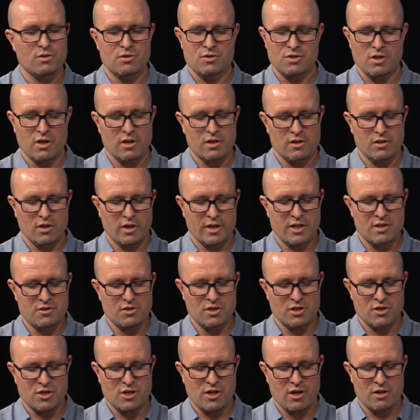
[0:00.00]
Too. So yeah. I guess
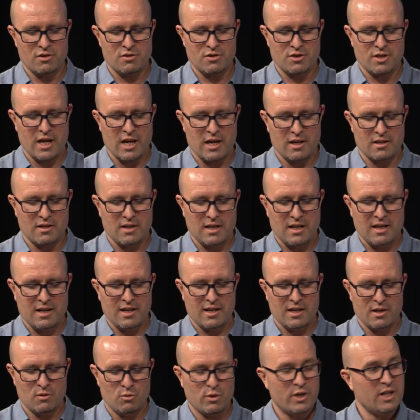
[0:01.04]
it shows that
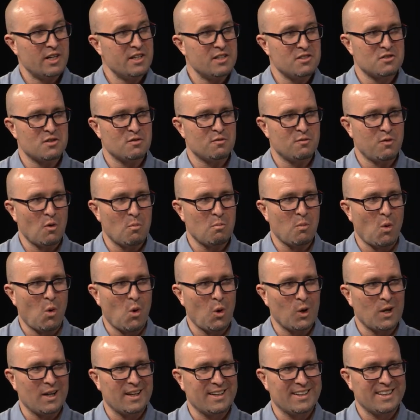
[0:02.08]
it really is the
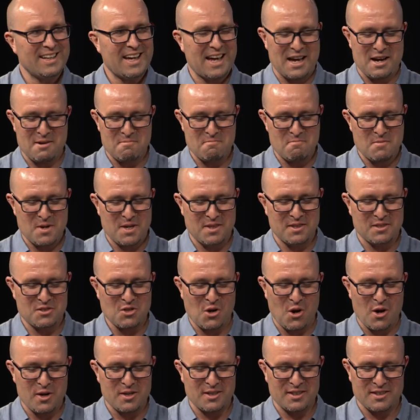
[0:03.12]
football in the
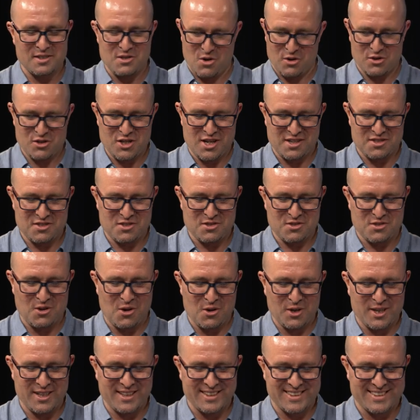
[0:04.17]
title and not just
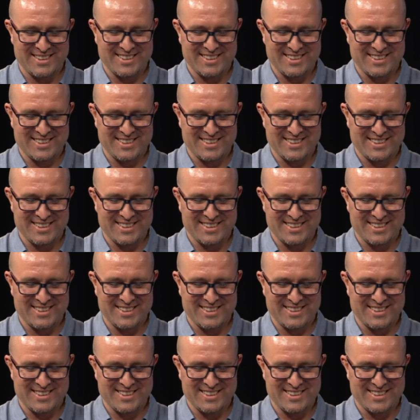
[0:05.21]
soccer.